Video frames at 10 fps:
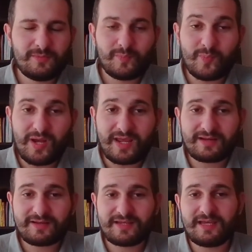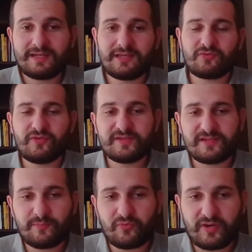black can increase the
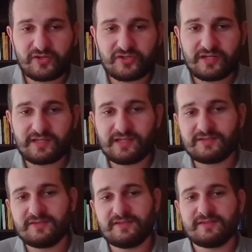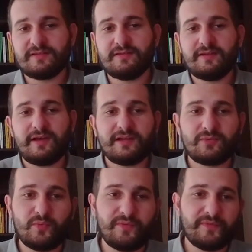pressure against this knight
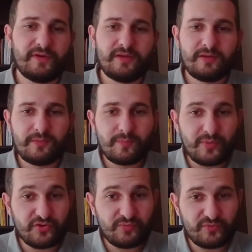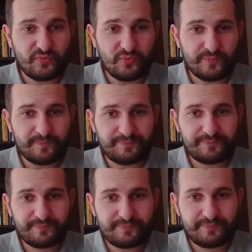with bishop to
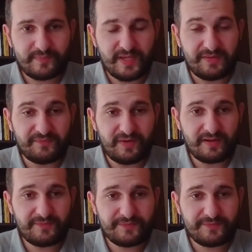a5.